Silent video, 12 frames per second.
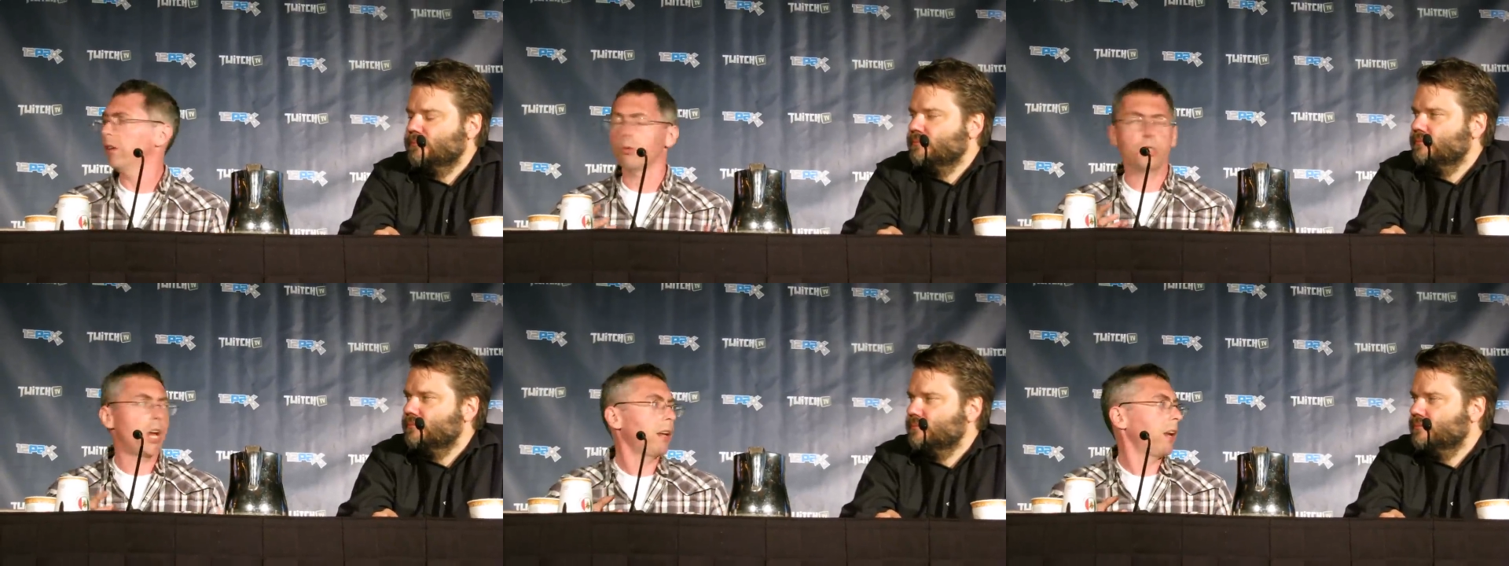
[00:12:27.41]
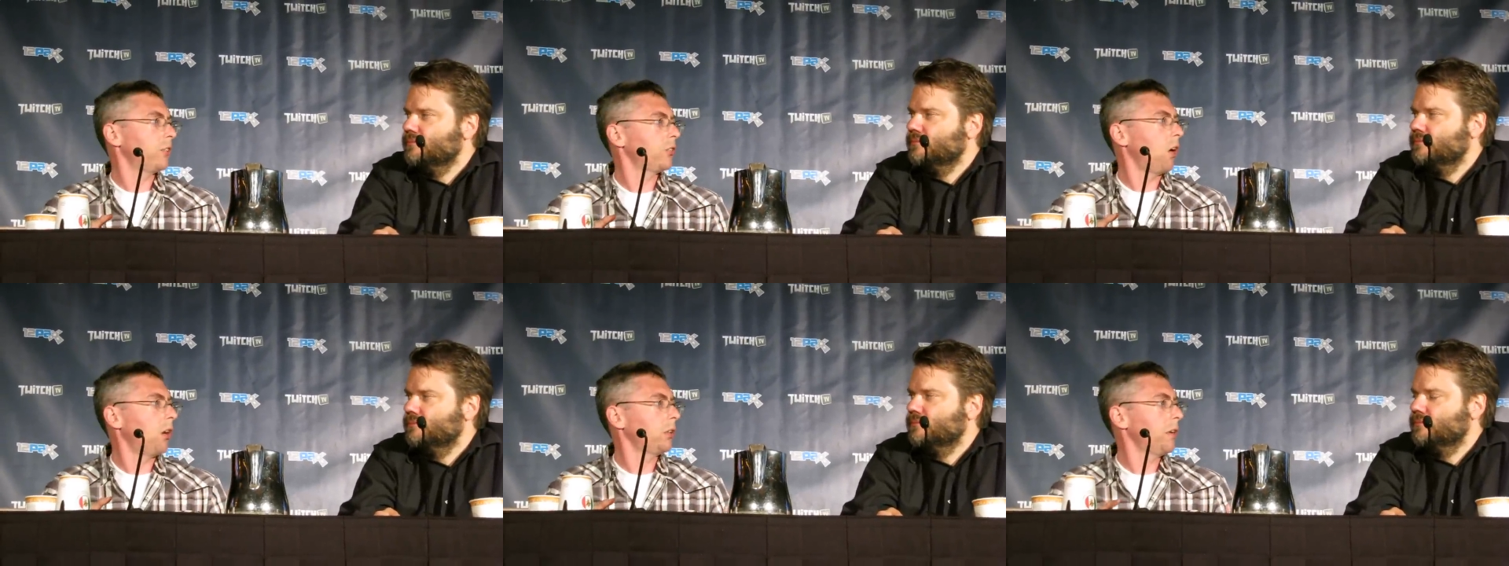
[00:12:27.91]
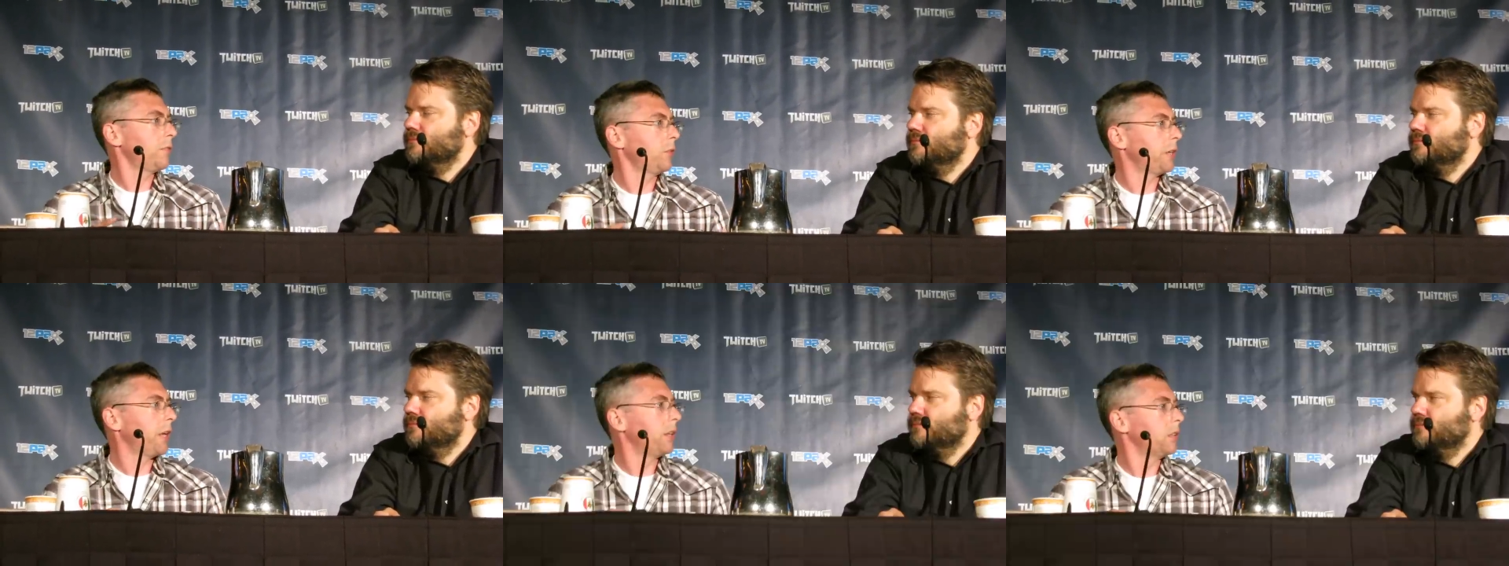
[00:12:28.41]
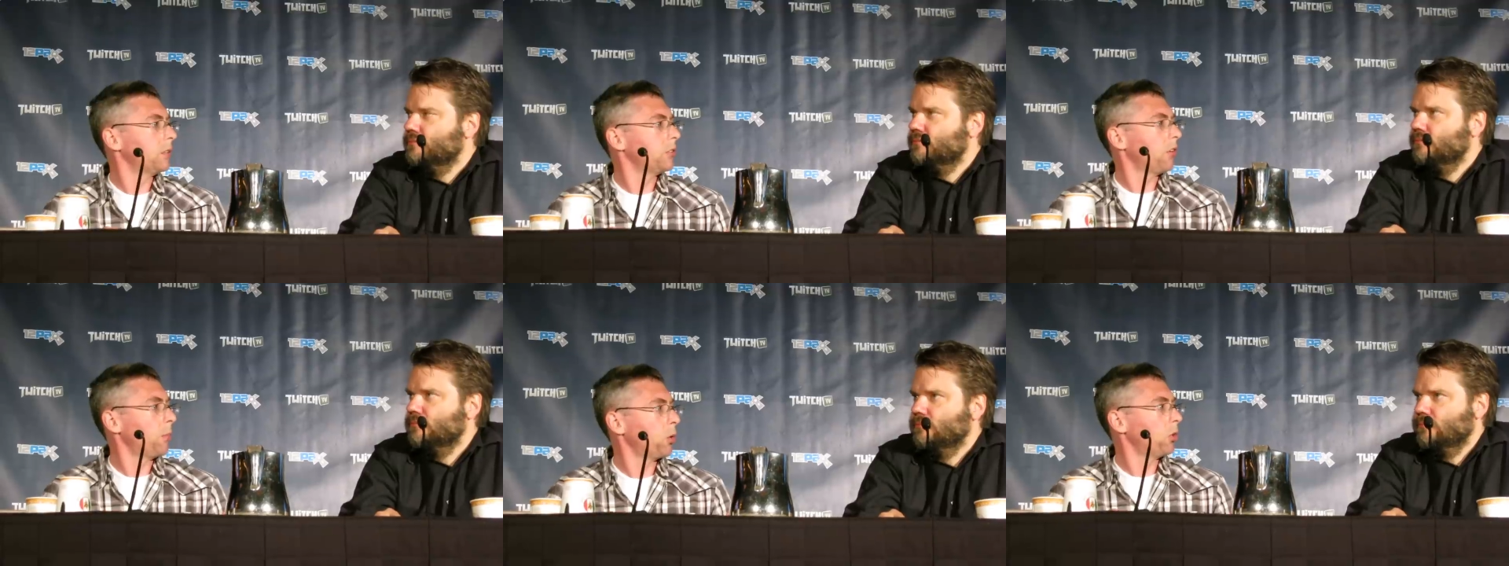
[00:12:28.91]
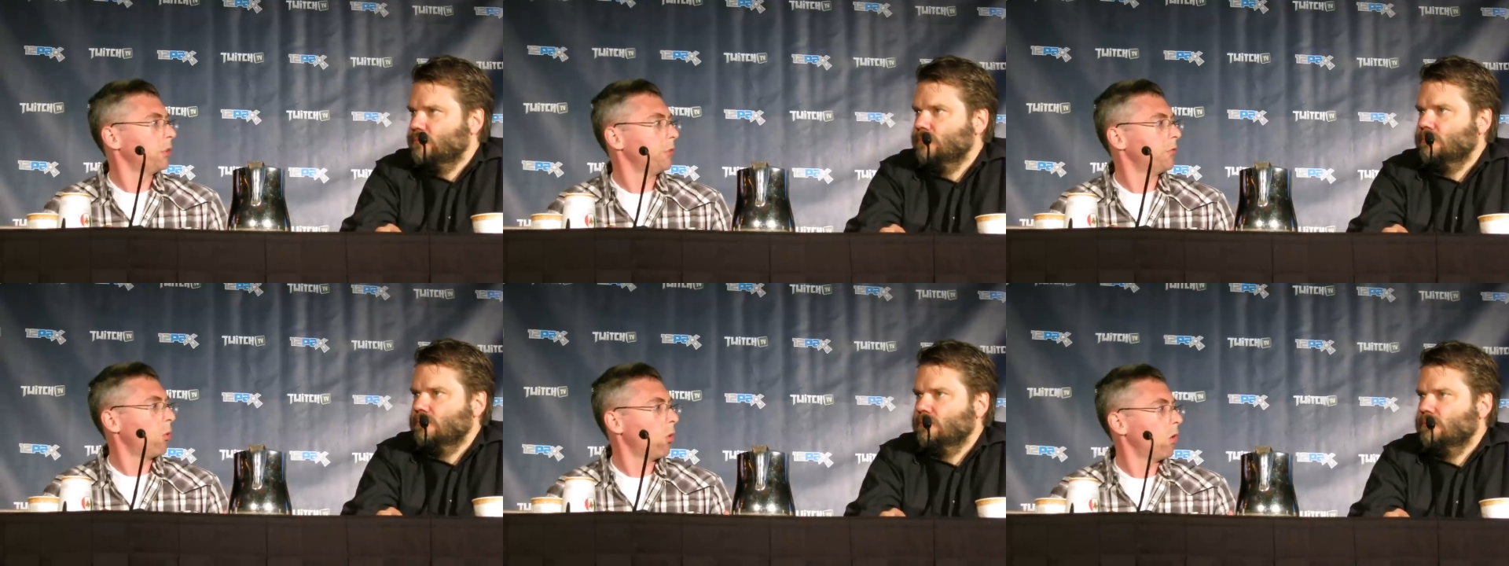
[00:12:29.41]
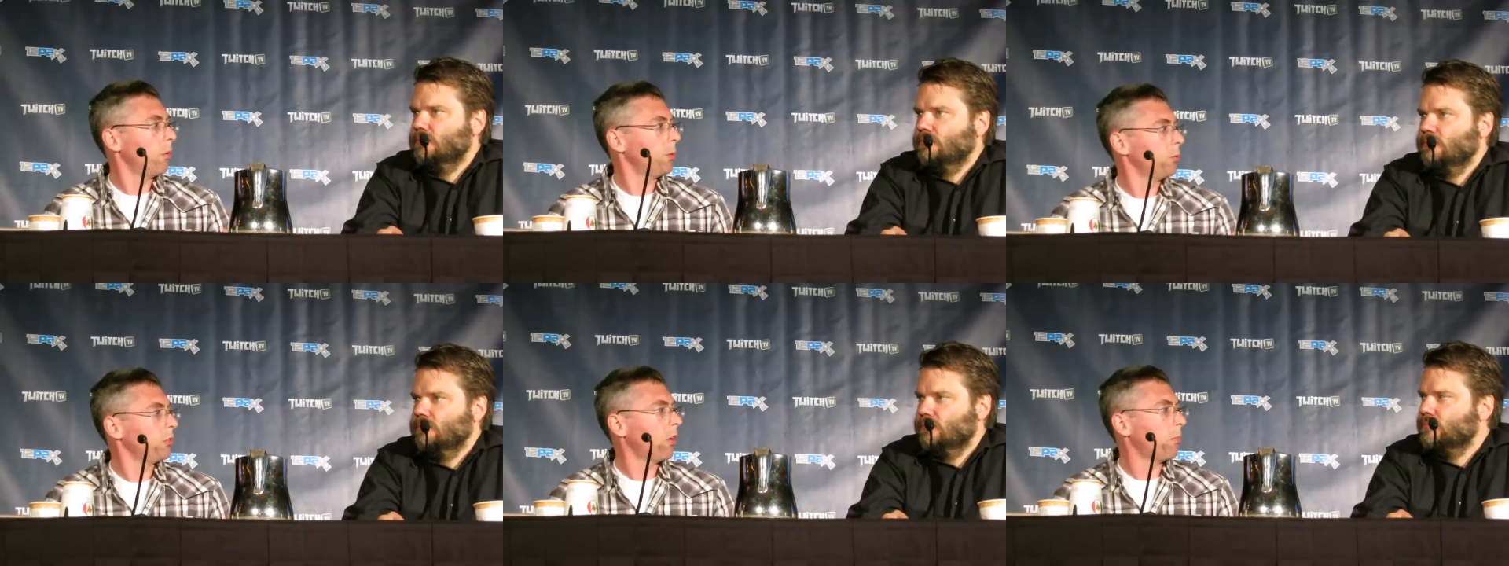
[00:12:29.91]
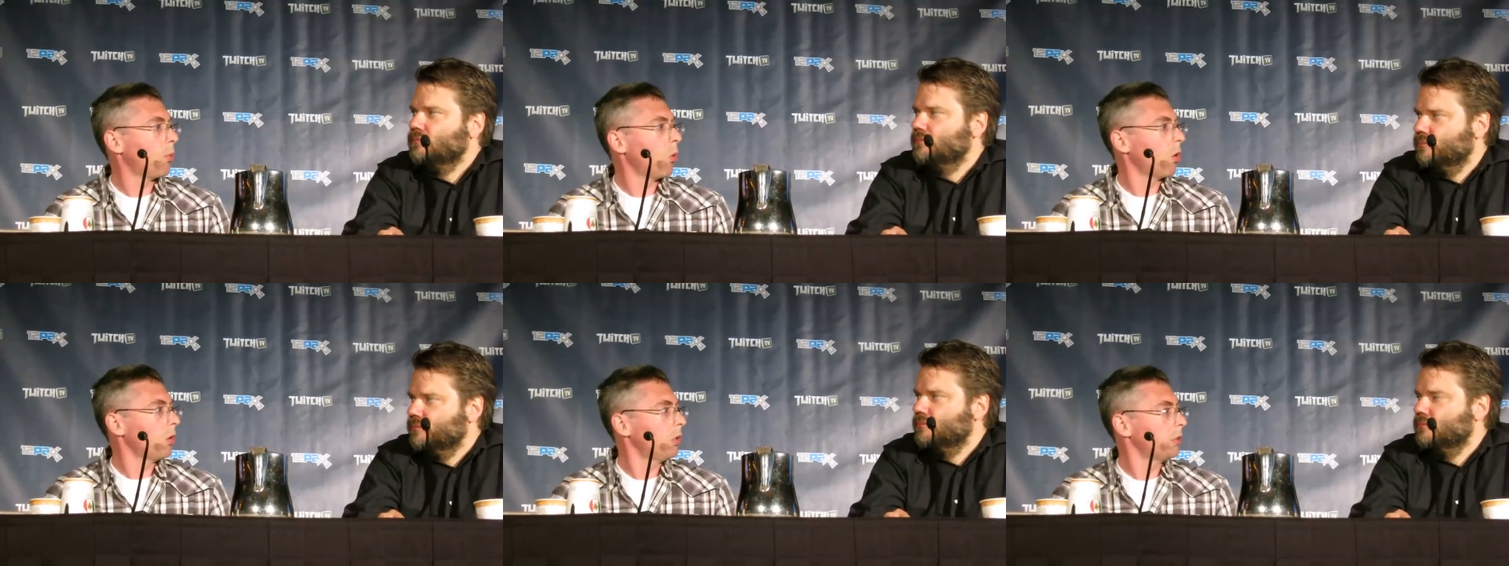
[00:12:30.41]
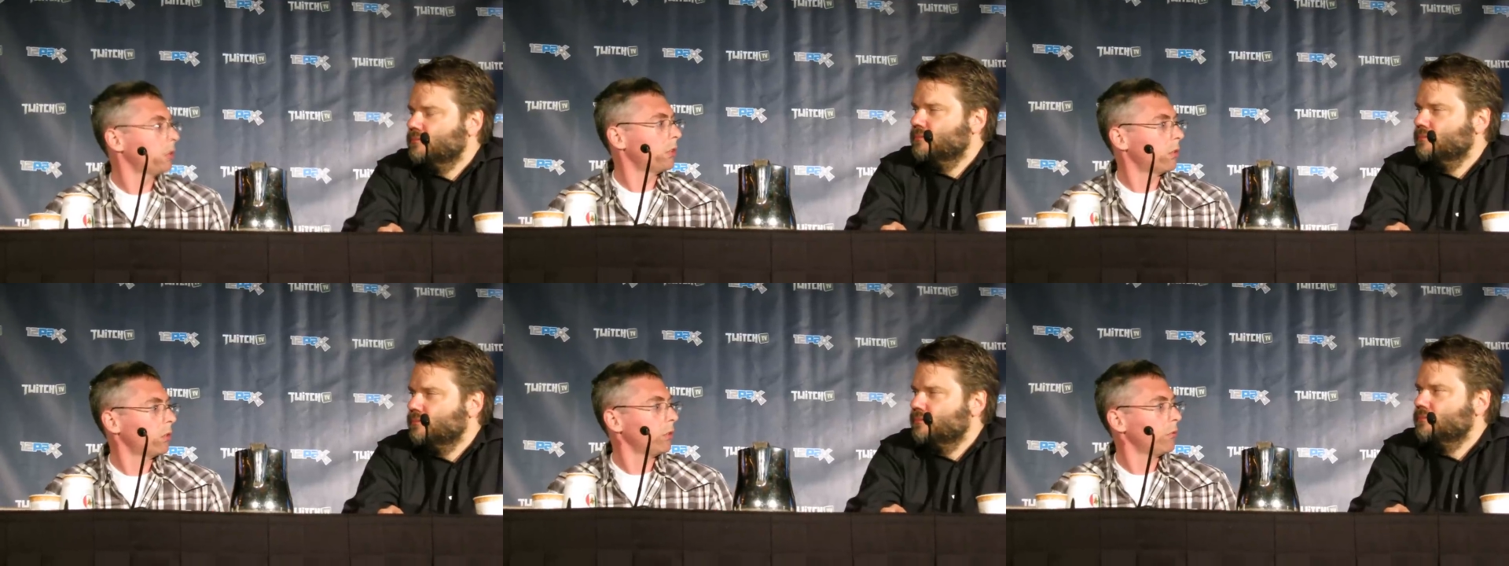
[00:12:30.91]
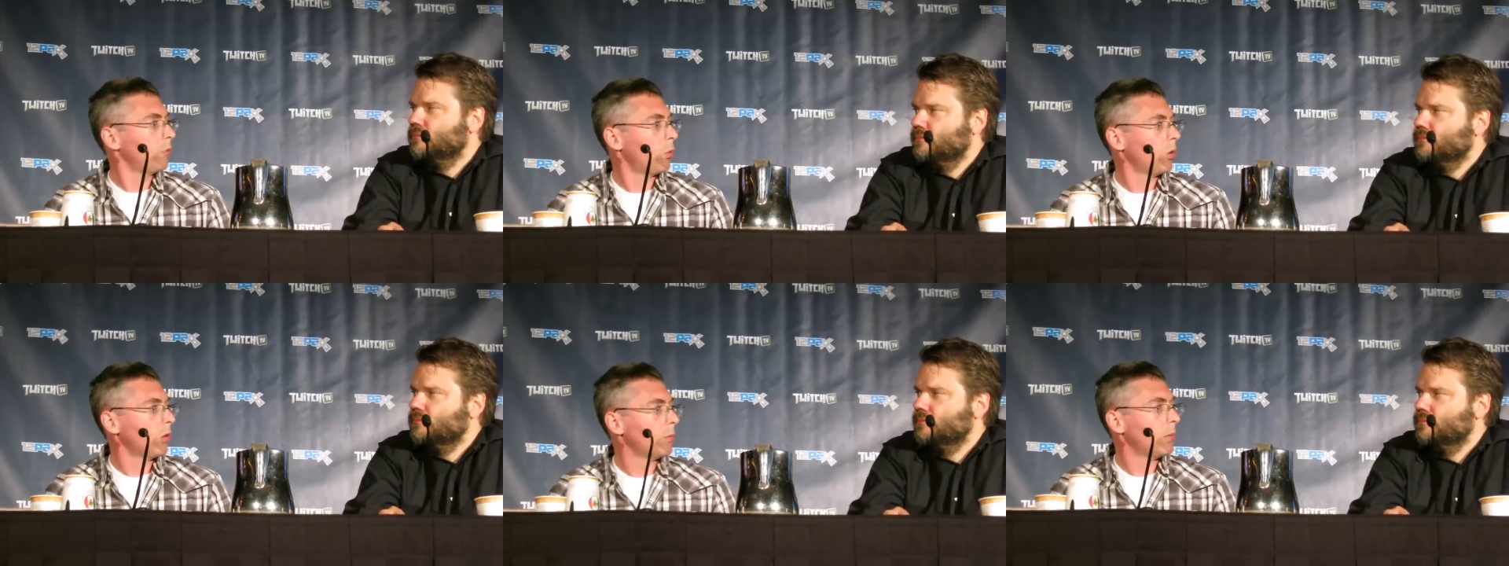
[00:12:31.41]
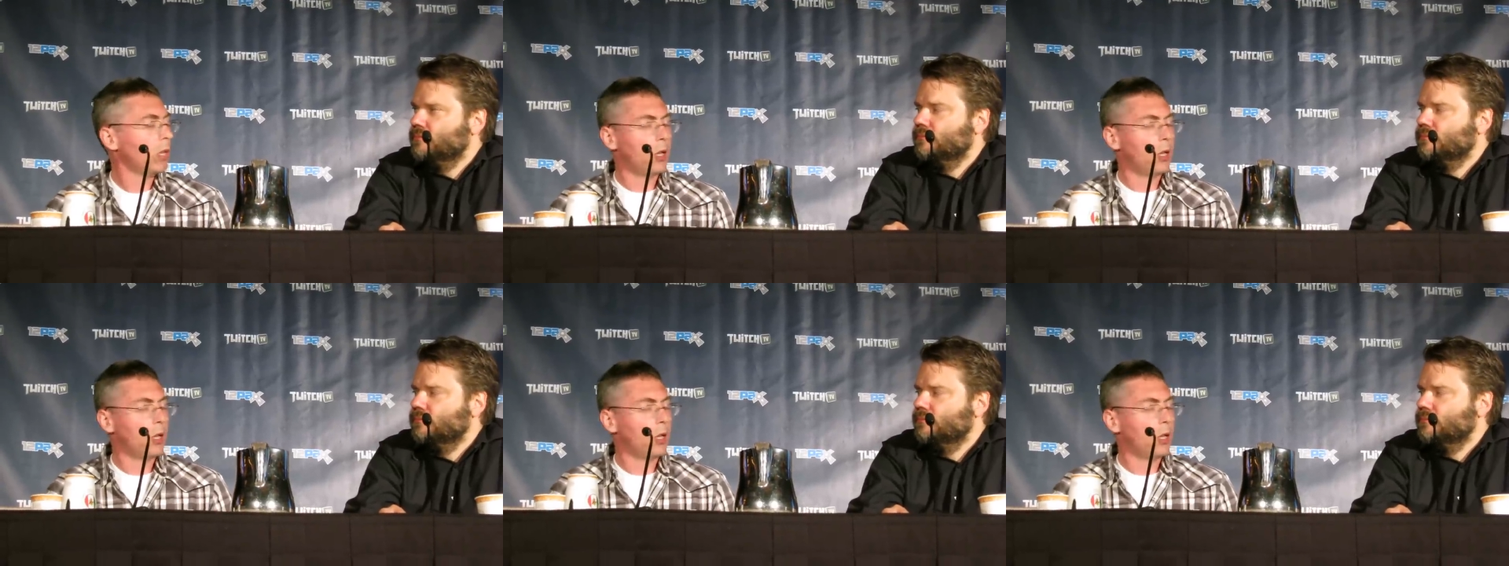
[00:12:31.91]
Speaker 1: You know, Chet and I saw Left 4 Dead in some early form, and we saw Portal in an early form.